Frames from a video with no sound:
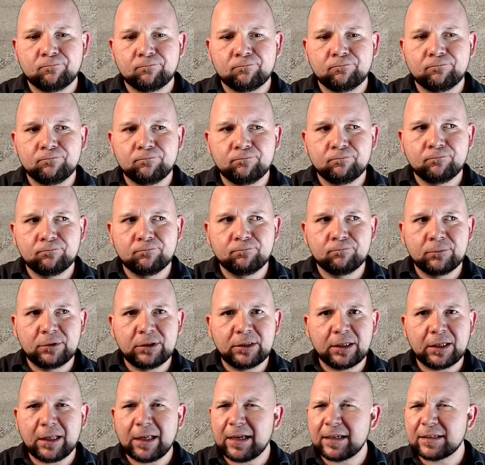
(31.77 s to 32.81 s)
in
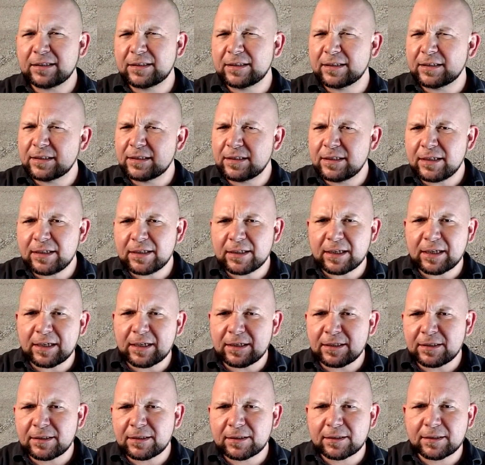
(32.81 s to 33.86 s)
the last 16
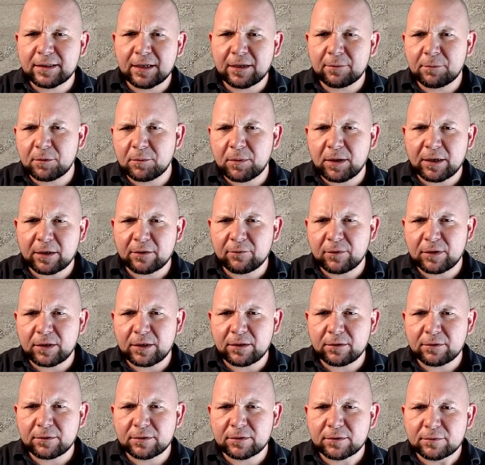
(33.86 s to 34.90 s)
days that I've been making
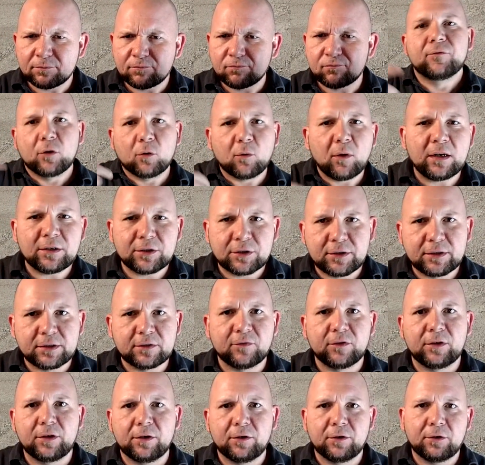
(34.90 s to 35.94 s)
videos. If you're watching this
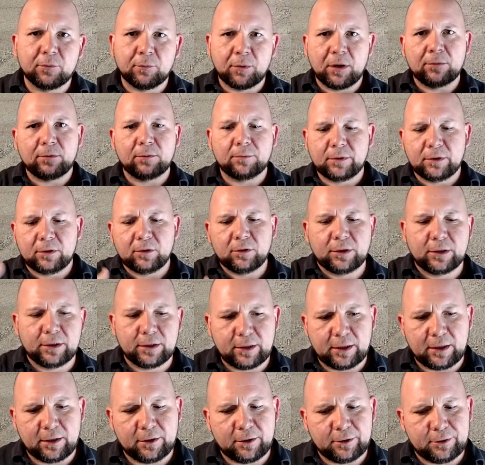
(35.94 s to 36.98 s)
video, you're probably looking
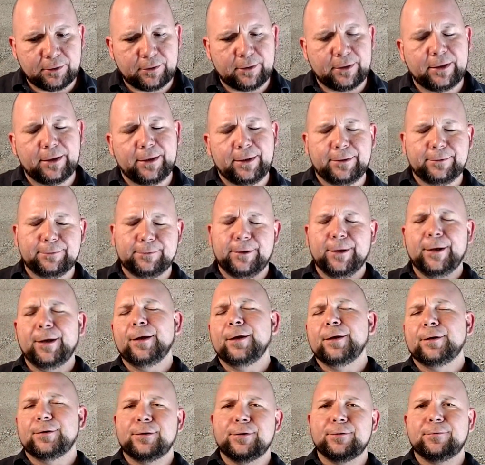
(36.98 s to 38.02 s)
down and you're like,
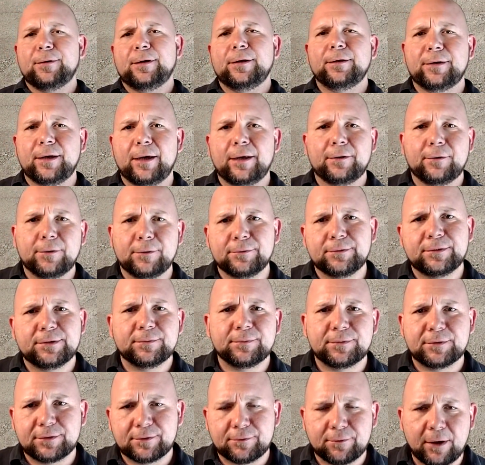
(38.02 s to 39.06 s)
you ain't got no
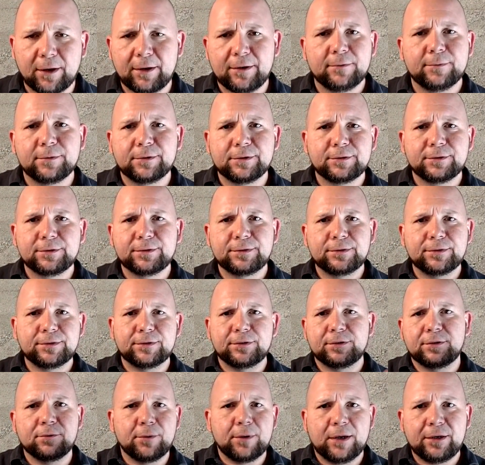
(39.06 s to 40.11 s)
subscribers,
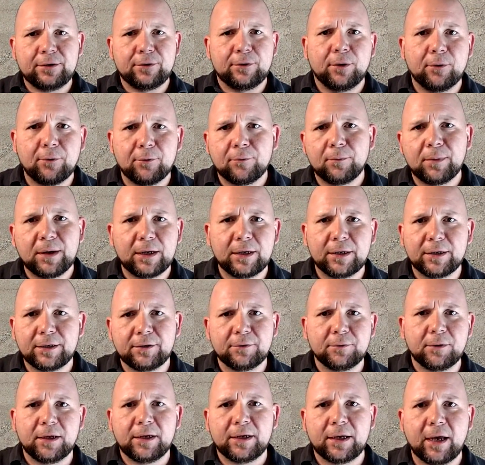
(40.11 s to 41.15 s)
you ain't nobody,
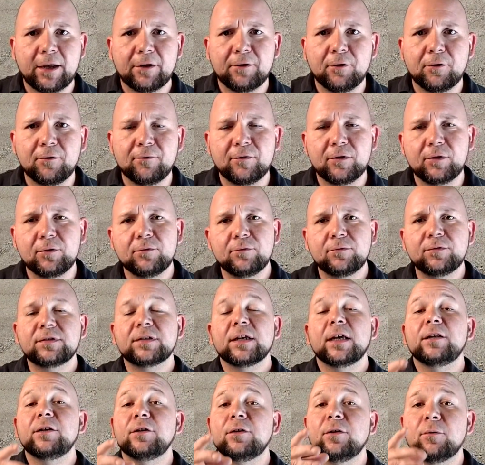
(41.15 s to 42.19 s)
you ain't got no views,
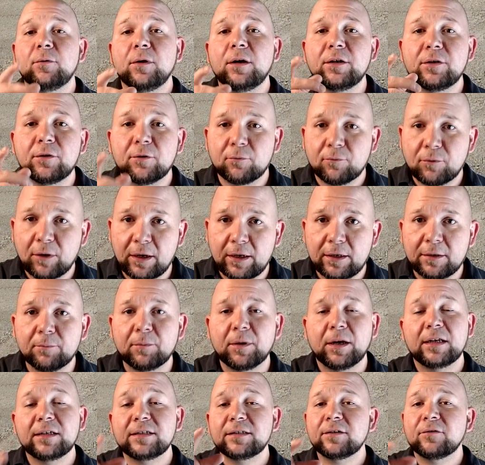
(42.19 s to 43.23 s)
and you know what? You're right,
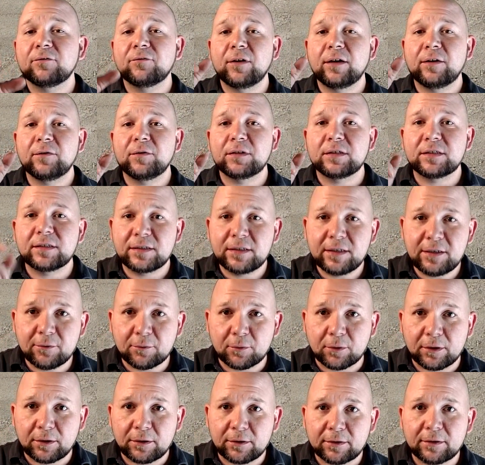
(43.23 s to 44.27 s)
but I still found the
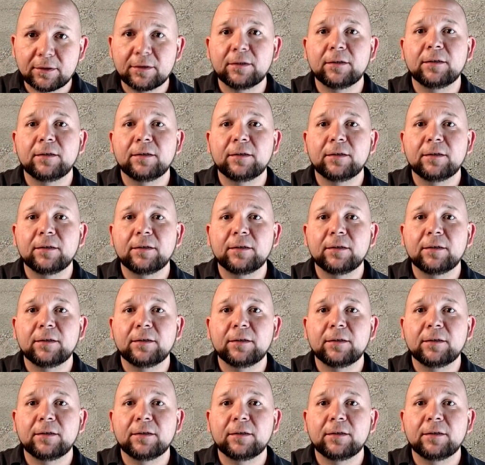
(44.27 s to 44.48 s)
secret